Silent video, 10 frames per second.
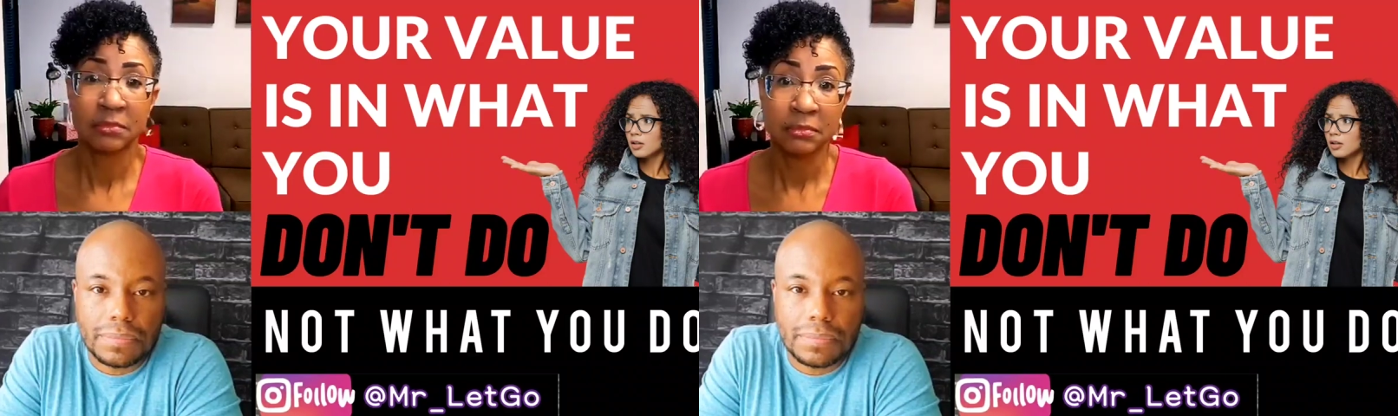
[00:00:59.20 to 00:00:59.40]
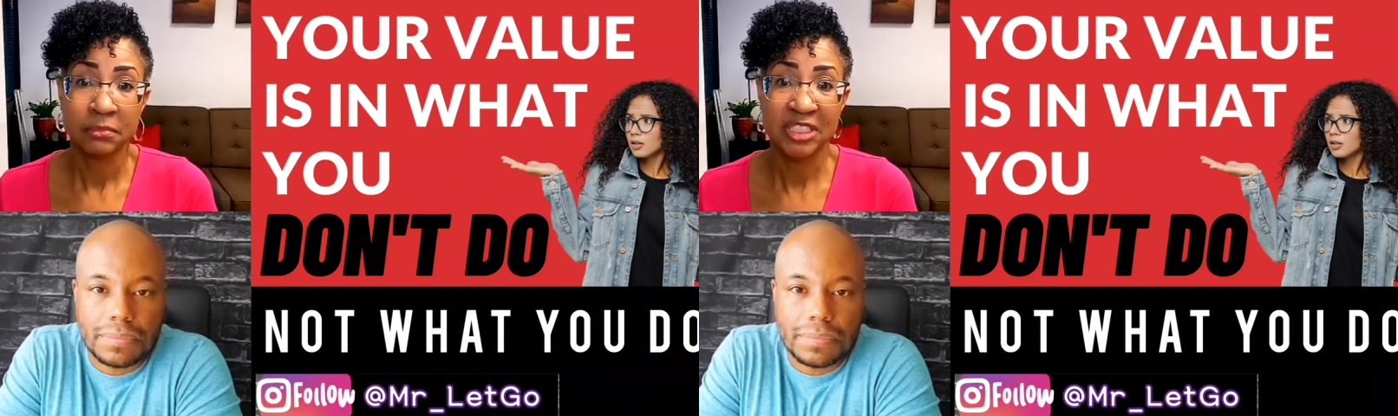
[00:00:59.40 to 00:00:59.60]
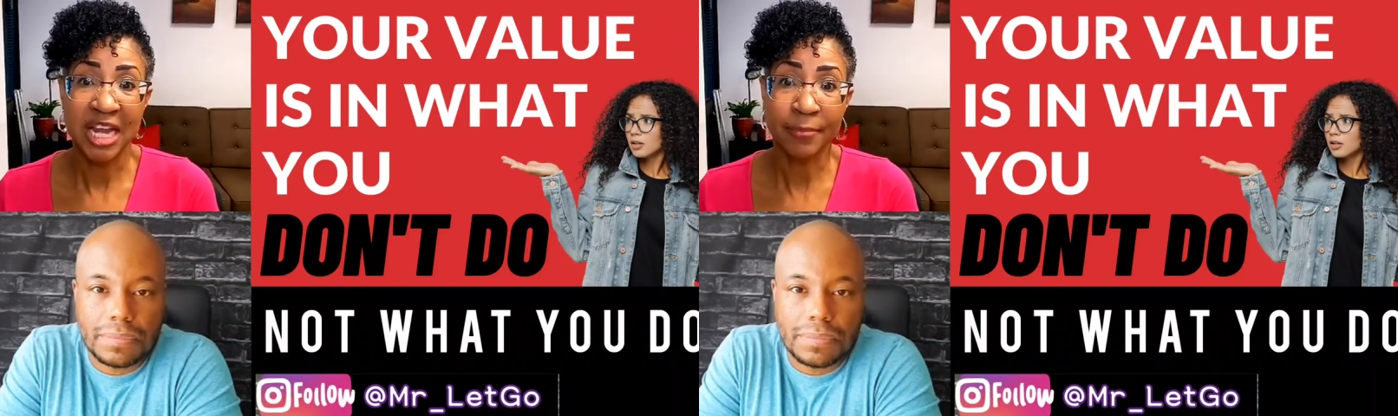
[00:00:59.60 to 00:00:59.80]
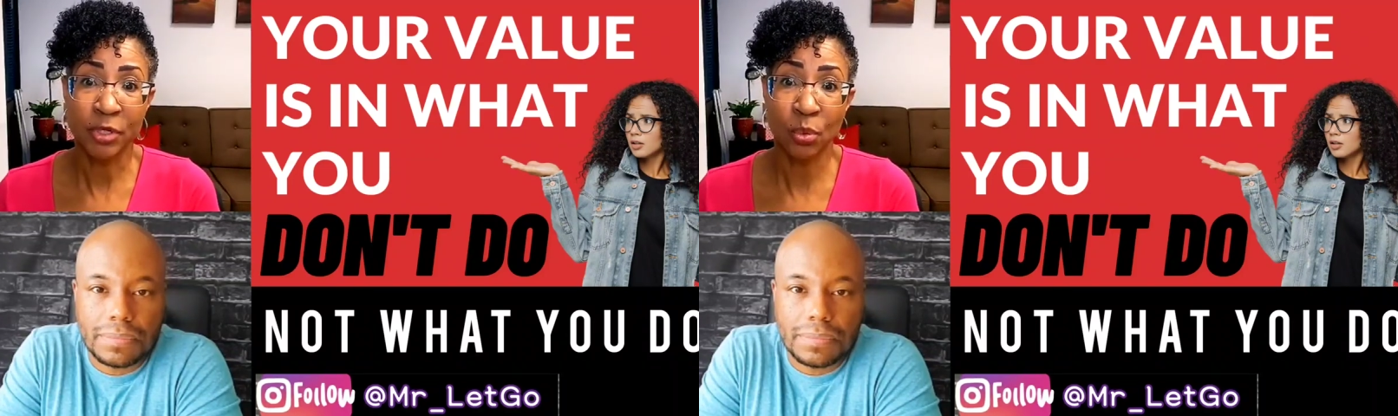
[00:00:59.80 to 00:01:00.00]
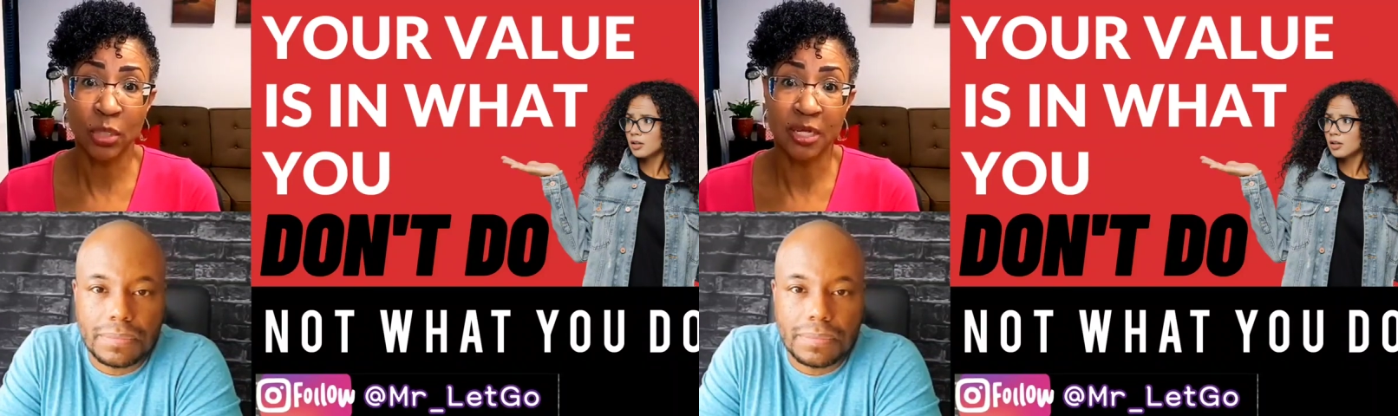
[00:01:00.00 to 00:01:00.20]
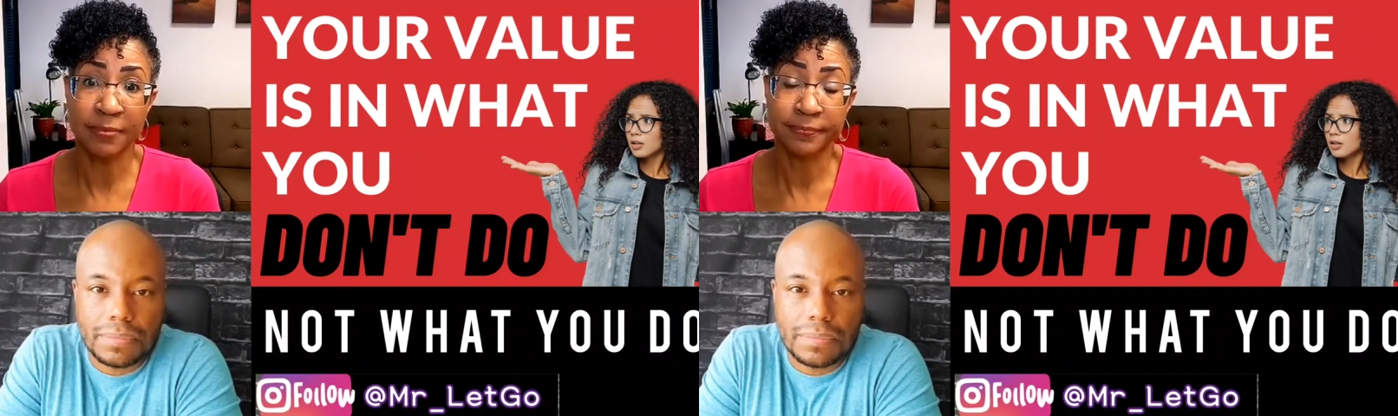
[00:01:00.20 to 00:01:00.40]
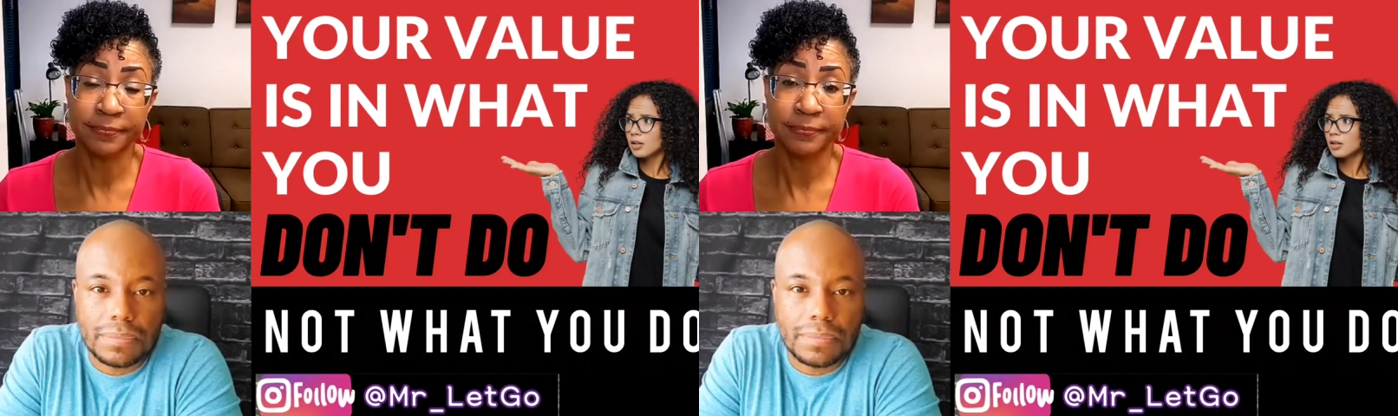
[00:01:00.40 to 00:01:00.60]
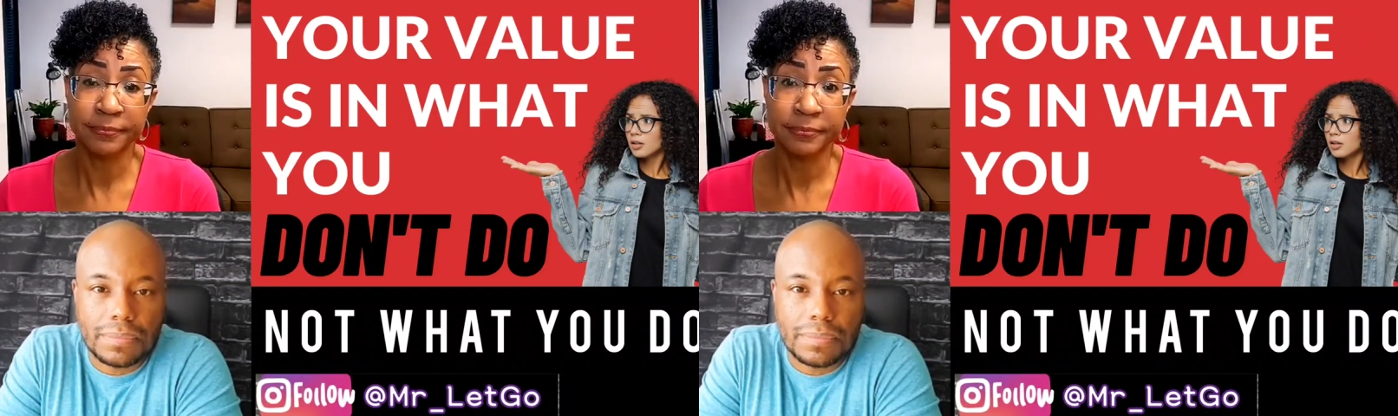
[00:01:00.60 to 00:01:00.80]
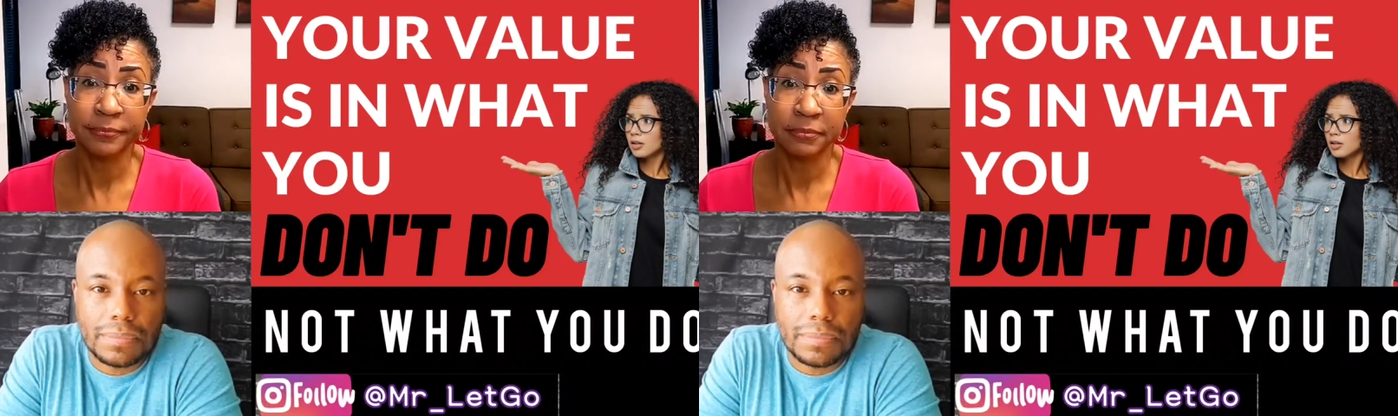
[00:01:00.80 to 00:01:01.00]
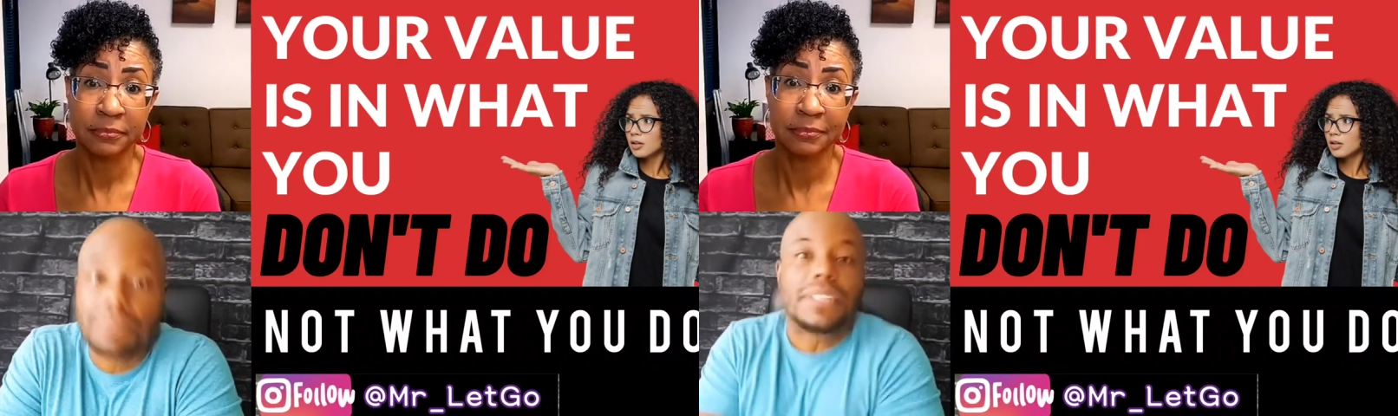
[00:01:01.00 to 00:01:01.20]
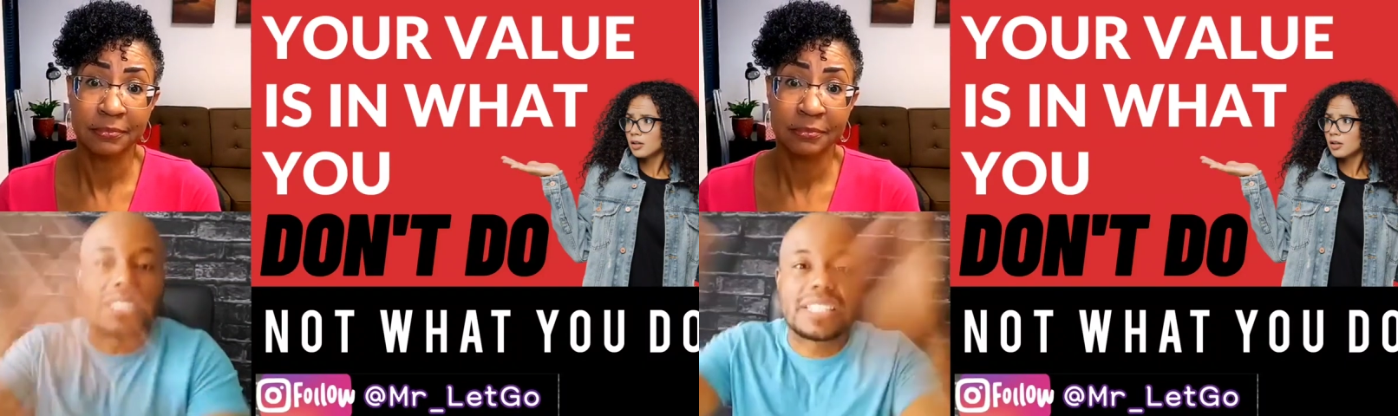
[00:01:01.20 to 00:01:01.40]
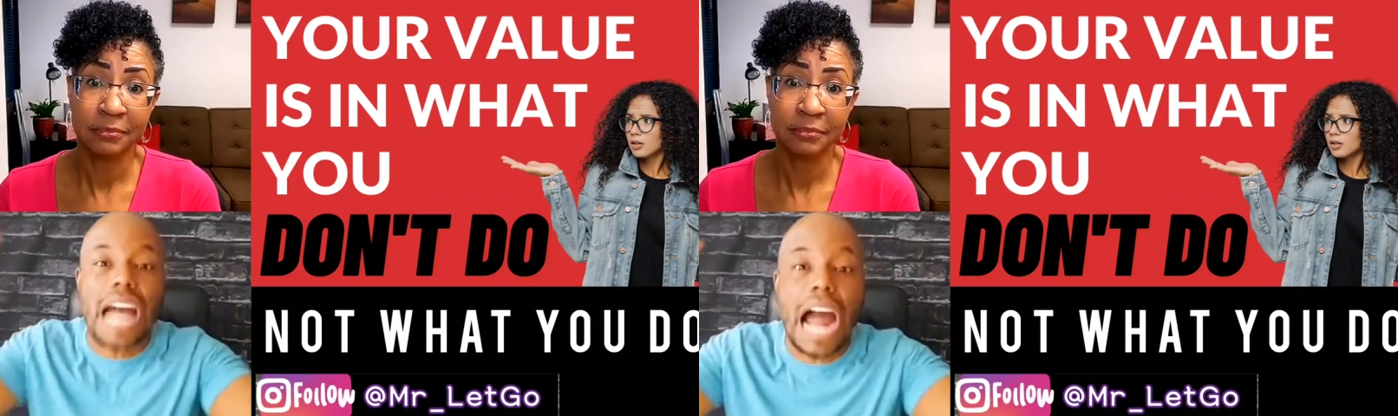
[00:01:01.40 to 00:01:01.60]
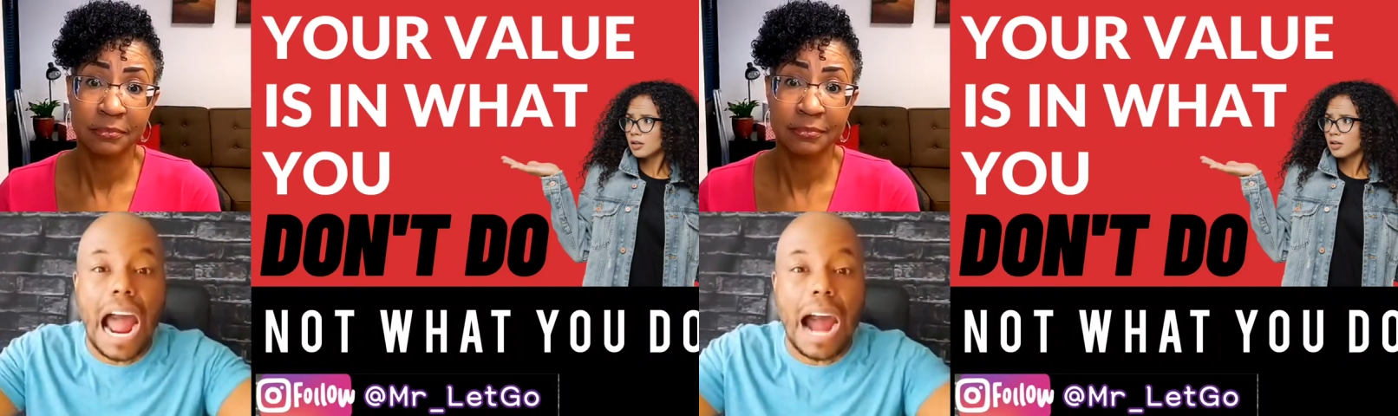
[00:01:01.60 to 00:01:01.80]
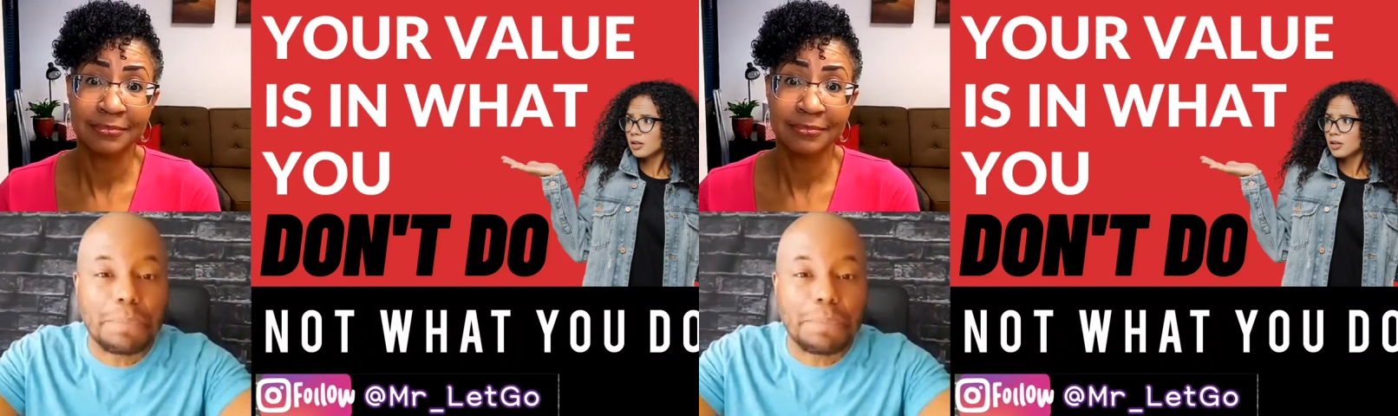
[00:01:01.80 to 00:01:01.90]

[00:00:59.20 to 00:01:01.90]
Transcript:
Speaker 1: Stop doing it.
Speaker 2: Stop.